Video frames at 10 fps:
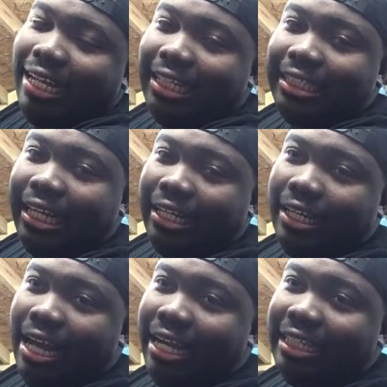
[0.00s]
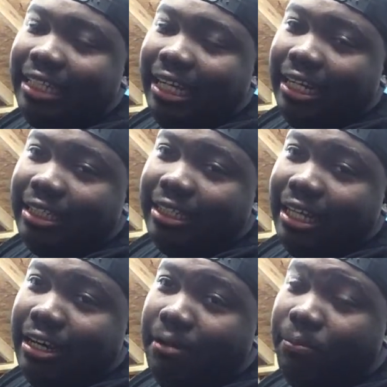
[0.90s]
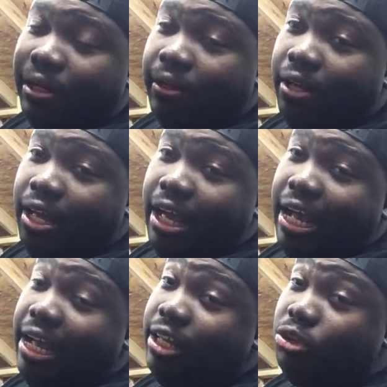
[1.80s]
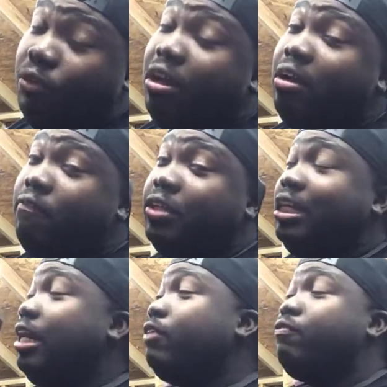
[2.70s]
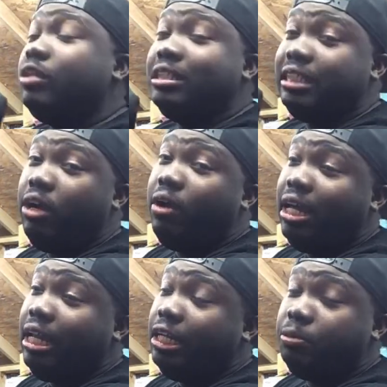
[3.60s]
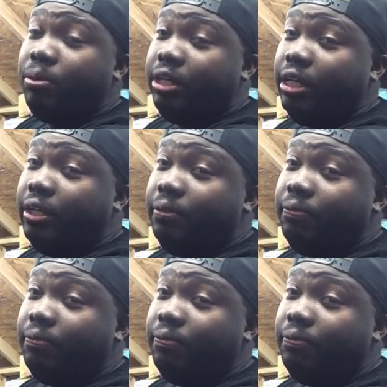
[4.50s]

guess I can understand that. But hey, $350 for a single headlight is pretty good.